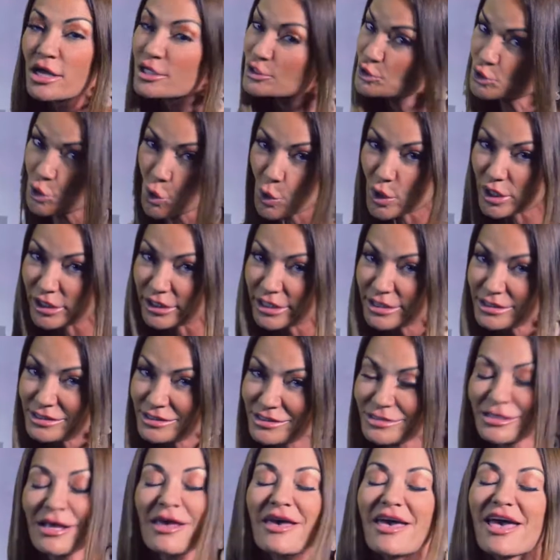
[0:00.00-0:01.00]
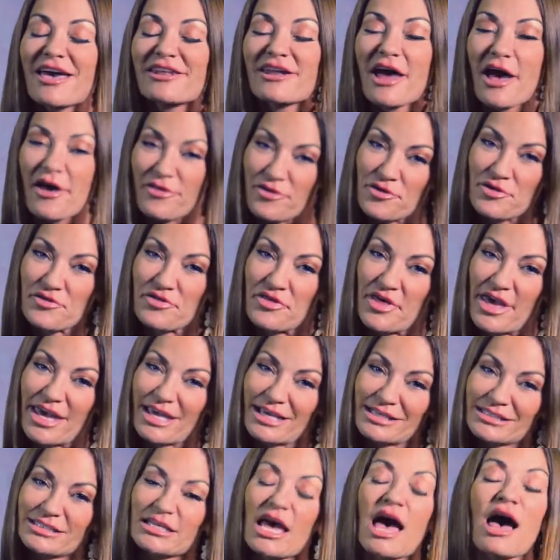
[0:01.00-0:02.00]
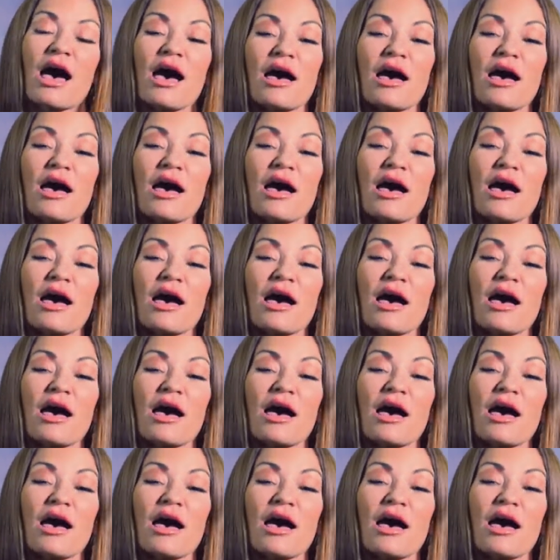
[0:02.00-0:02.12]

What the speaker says: toilets, and other things.